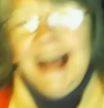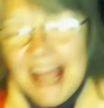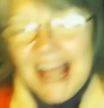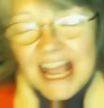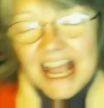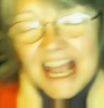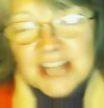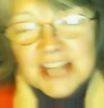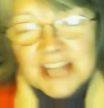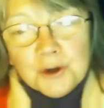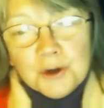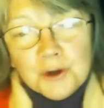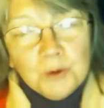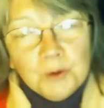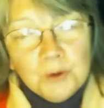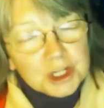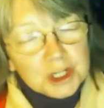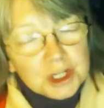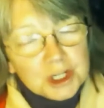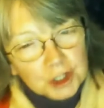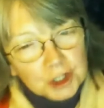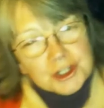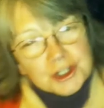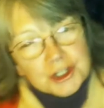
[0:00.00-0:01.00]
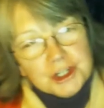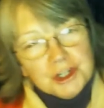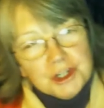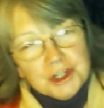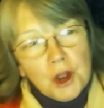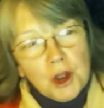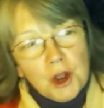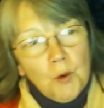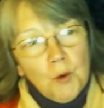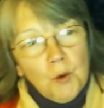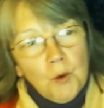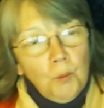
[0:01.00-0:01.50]
It's always good to
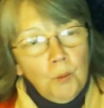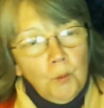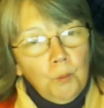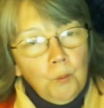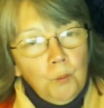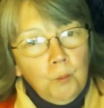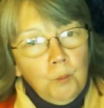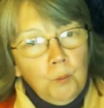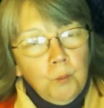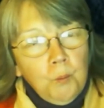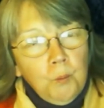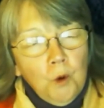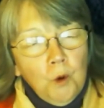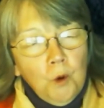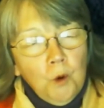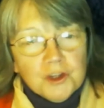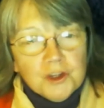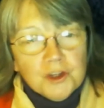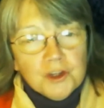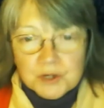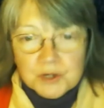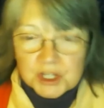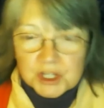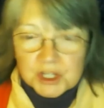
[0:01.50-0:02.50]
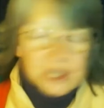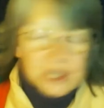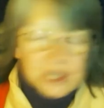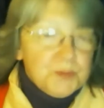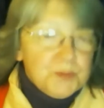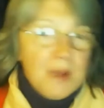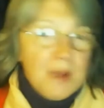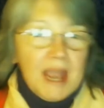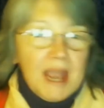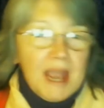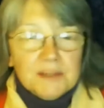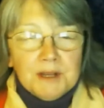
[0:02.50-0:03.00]
know what to
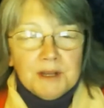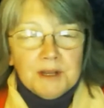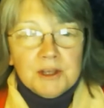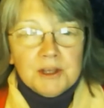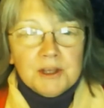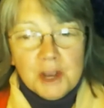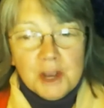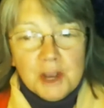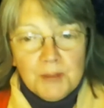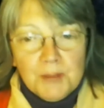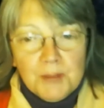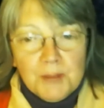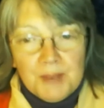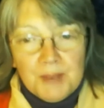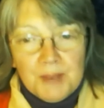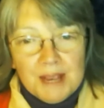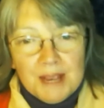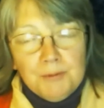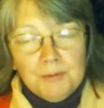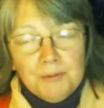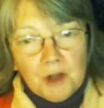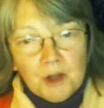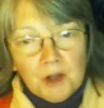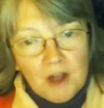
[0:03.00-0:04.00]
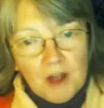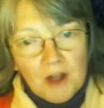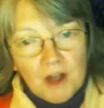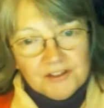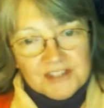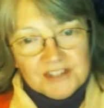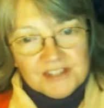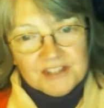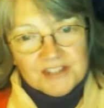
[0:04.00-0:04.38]
expect. I mean, because so many people can't